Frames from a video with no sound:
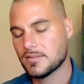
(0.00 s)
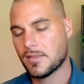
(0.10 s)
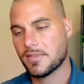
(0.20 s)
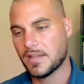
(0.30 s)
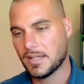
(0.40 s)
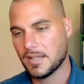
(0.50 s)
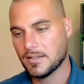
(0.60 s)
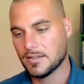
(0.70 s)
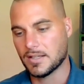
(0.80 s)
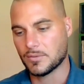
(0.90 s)
Thinking
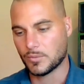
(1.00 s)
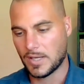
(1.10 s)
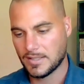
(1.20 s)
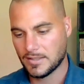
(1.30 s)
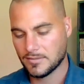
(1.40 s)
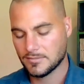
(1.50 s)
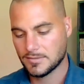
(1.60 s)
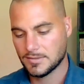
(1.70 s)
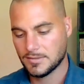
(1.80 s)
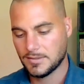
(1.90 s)
and Writing,
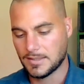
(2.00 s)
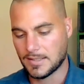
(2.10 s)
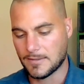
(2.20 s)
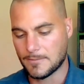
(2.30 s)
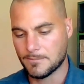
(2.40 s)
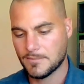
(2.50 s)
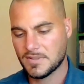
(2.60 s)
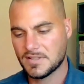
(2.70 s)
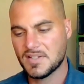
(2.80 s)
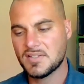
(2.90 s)
um,
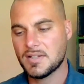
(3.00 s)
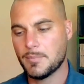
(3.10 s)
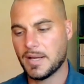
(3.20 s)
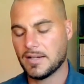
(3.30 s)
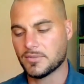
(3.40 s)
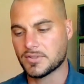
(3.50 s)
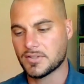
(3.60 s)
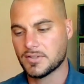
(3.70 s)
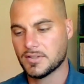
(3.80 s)
this isn't about,